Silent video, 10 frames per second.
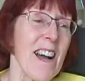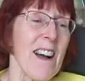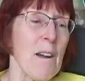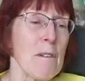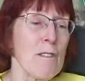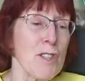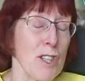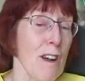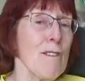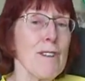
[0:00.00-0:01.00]
I will
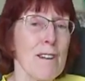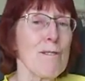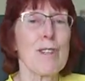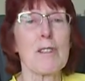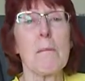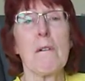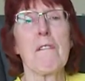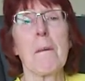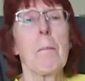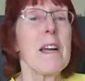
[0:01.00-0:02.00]
show you some
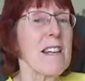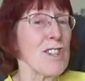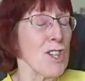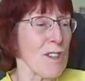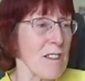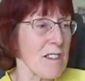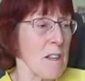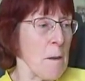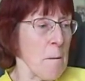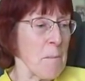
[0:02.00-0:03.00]
of the pictures
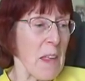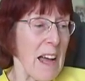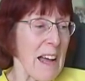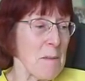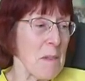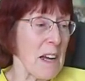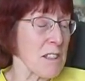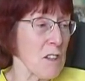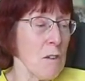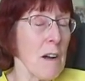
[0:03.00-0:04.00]
and I
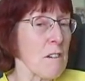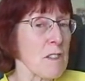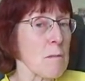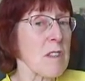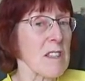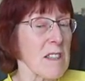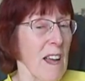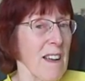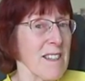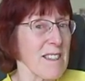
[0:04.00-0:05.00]
do have some
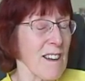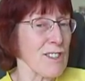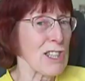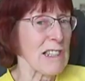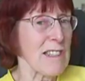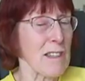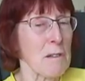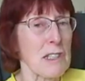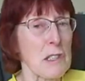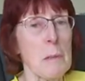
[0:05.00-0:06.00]
slides actually, so
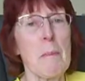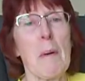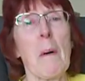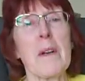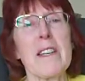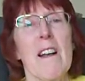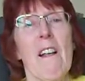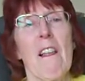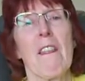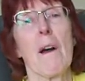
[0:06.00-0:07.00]
at some point
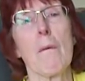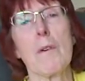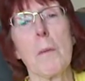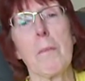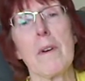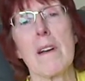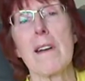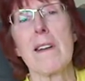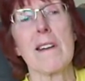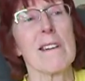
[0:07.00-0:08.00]
there will
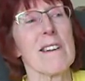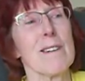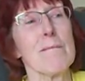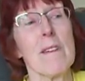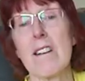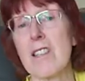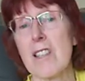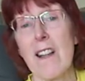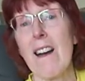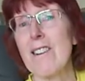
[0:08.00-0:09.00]
be a
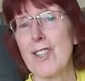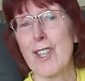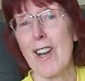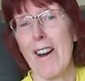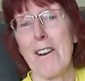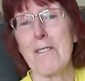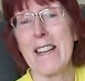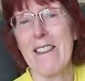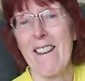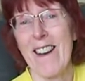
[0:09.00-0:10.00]
slideshow
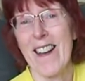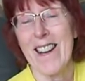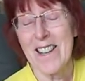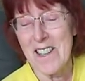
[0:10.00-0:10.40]
in there.